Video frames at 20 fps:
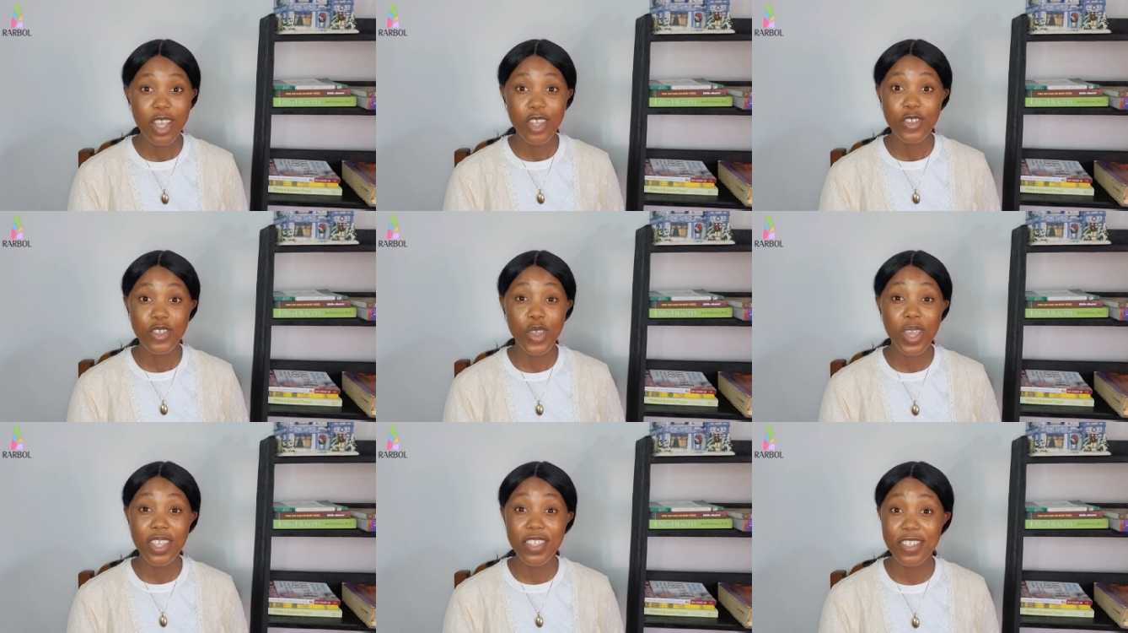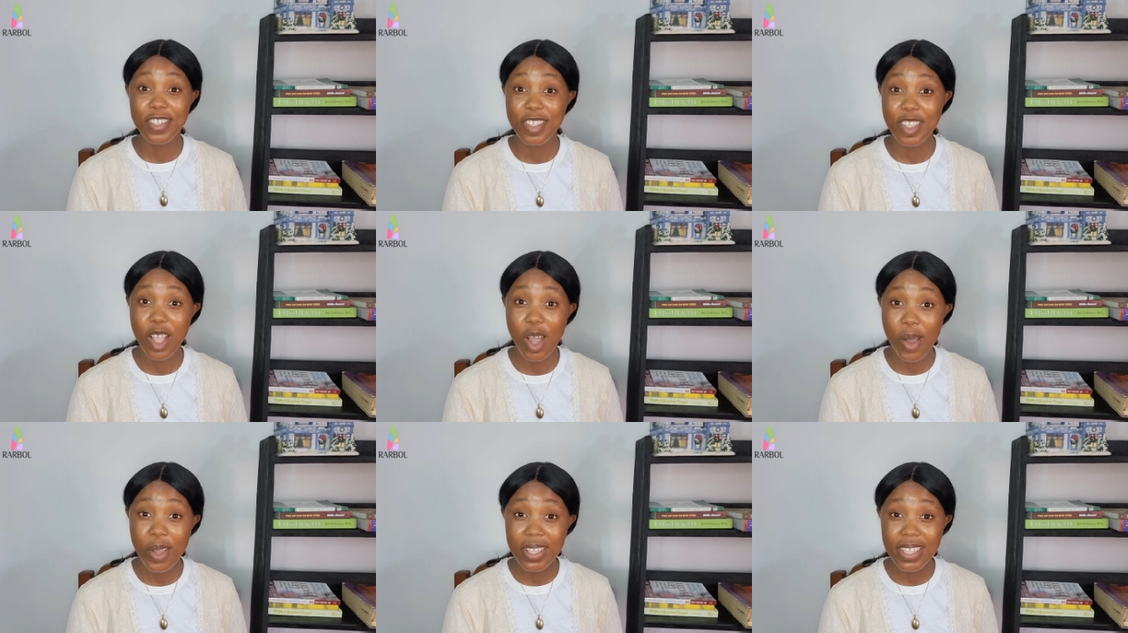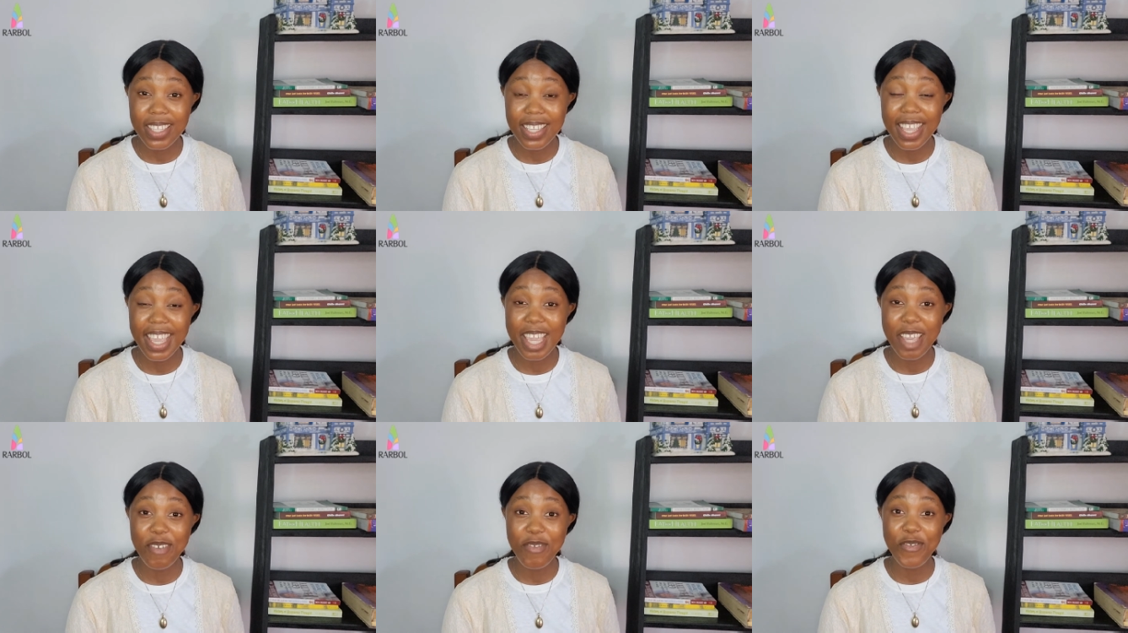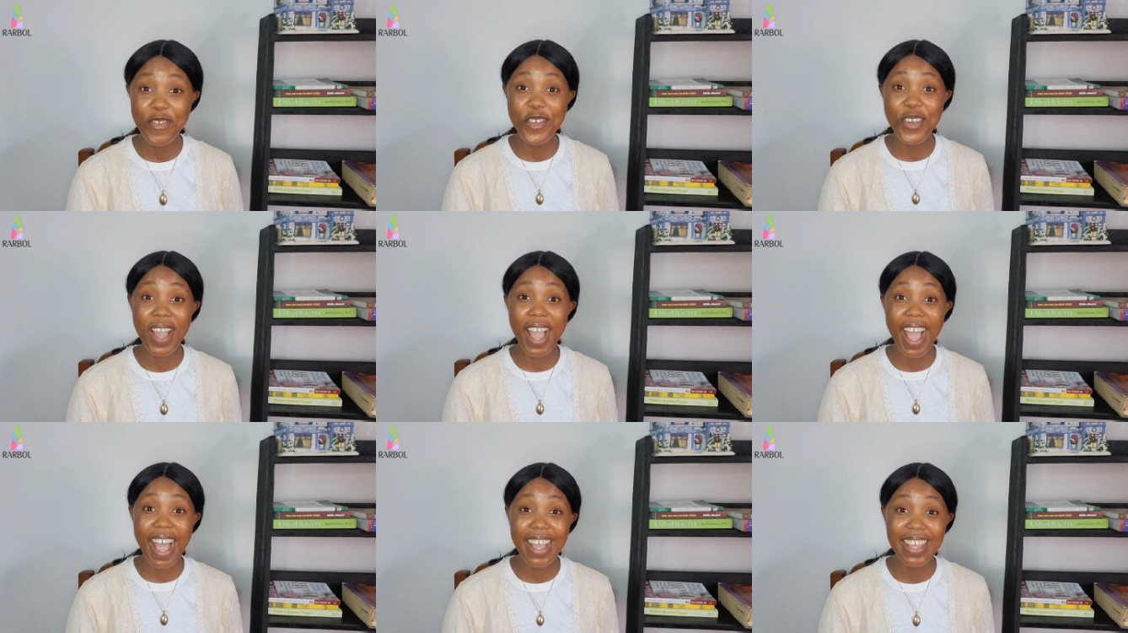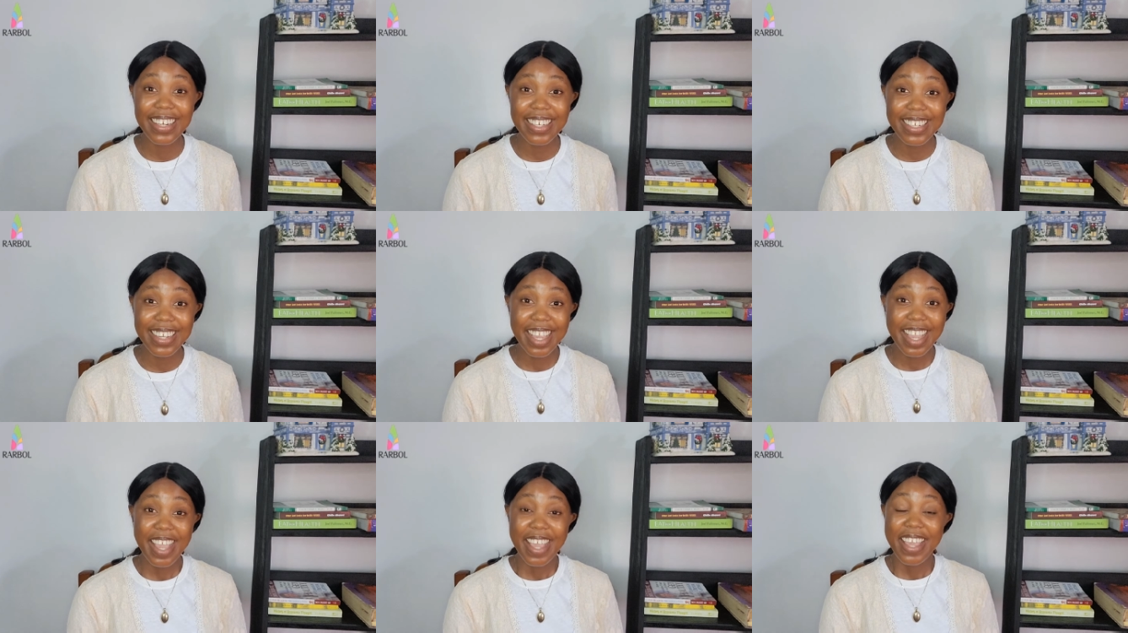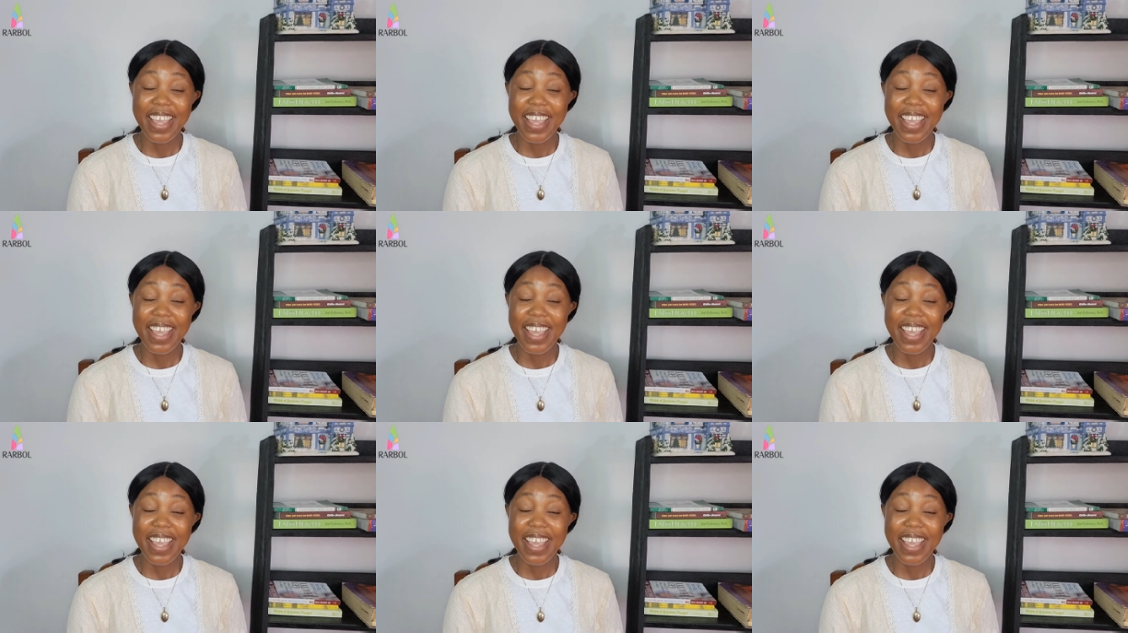So it's not if you had